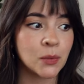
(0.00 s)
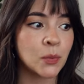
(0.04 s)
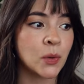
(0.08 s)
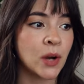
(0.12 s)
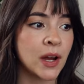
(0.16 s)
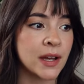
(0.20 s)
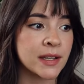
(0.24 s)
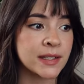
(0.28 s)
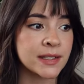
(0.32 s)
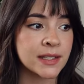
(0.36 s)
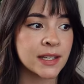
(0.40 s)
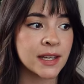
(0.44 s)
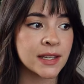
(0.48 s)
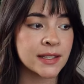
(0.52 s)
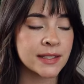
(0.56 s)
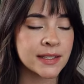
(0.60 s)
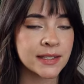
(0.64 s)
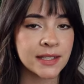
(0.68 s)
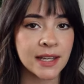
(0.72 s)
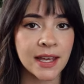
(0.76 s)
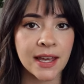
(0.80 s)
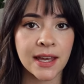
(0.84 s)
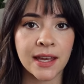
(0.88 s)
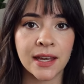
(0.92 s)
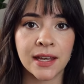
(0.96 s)
the
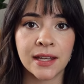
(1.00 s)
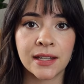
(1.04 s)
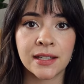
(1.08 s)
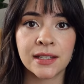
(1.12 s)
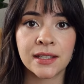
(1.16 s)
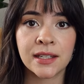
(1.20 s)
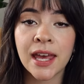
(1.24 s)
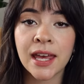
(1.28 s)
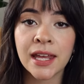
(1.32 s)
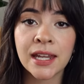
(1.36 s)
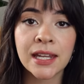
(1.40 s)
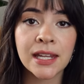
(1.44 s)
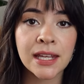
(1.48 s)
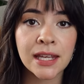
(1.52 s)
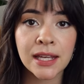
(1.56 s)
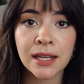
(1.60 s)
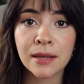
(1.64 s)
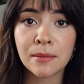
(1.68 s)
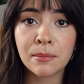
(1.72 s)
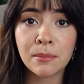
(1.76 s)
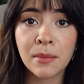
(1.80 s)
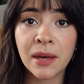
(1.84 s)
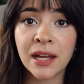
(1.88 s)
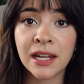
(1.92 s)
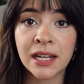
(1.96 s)
process, and
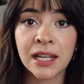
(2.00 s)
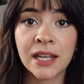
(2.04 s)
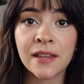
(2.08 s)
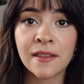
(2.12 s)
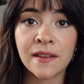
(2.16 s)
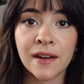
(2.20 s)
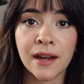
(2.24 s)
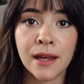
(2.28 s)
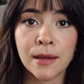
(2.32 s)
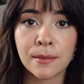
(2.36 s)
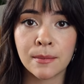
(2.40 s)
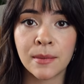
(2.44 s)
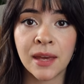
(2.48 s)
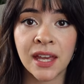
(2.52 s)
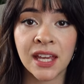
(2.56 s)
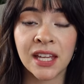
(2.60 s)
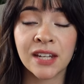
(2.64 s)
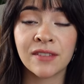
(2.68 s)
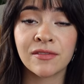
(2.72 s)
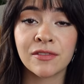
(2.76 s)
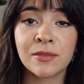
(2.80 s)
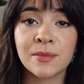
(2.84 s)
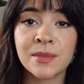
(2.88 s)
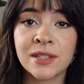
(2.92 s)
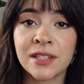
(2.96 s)
any money that I
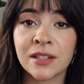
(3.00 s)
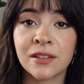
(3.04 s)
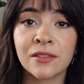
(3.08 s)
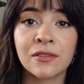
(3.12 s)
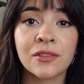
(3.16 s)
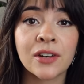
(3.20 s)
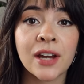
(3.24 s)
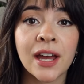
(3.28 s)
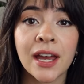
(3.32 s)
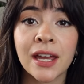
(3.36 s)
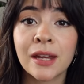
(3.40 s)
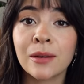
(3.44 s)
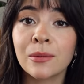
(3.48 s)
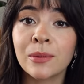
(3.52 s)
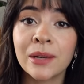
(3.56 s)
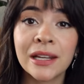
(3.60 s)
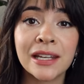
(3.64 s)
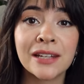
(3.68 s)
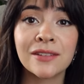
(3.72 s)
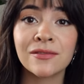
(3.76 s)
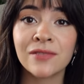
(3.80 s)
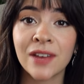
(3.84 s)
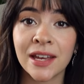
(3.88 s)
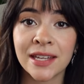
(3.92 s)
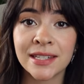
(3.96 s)
made from silver, I
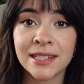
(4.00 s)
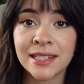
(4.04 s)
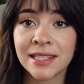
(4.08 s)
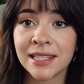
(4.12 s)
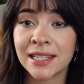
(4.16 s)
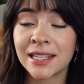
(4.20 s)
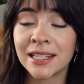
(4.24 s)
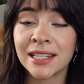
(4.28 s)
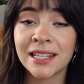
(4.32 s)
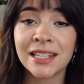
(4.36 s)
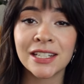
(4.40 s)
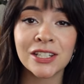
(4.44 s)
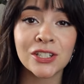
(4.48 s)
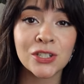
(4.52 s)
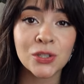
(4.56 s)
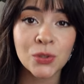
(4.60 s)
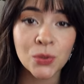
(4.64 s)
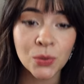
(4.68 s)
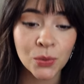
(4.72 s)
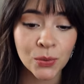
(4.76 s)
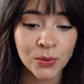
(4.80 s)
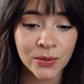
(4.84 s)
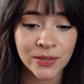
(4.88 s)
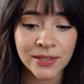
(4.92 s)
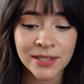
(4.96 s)
reinvested in
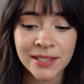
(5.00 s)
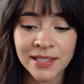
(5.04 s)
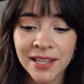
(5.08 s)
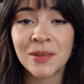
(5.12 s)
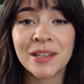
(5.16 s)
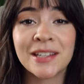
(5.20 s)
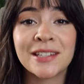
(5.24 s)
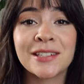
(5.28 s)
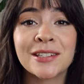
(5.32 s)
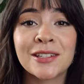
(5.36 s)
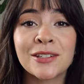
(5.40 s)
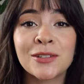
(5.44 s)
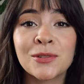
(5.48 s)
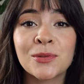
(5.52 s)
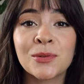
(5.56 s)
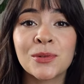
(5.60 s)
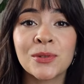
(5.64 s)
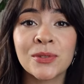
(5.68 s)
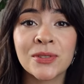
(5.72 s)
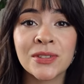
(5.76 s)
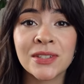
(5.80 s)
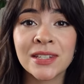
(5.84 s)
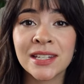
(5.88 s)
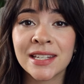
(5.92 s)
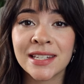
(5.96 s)
tools, because the
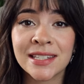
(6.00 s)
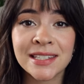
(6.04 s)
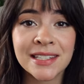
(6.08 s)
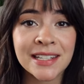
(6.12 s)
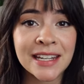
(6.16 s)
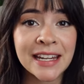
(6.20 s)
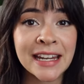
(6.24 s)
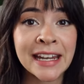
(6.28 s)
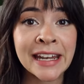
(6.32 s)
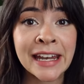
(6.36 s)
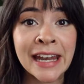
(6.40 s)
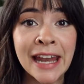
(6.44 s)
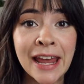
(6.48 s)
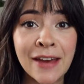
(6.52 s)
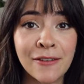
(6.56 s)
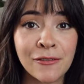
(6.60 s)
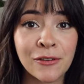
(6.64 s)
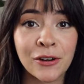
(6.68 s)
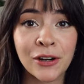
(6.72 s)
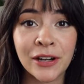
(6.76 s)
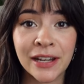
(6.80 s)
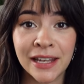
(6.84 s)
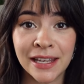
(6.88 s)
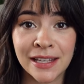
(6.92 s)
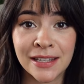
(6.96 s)
tools list
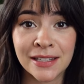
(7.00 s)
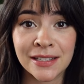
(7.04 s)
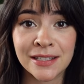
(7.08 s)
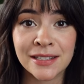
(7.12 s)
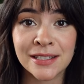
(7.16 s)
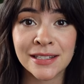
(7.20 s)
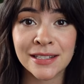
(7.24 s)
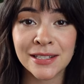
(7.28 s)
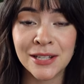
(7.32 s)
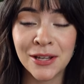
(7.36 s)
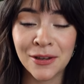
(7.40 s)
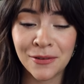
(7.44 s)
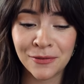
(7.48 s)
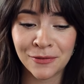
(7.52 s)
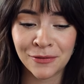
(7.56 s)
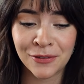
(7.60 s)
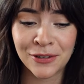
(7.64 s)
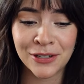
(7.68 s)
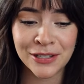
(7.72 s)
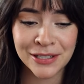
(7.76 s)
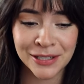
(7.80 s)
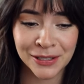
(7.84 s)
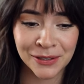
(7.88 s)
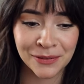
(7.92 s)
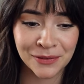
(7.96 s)
never ends
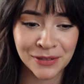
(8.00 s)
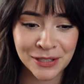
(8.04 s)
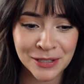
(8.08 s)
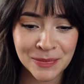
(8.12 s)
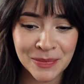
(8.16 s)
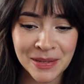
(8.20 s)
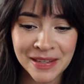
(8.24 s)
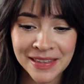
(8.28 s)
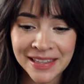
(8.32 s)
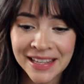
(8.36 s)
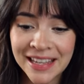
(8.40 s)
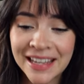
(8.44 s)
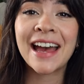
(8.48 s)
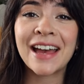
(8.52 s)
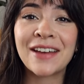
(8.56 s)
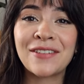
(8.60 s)
for silversmithing.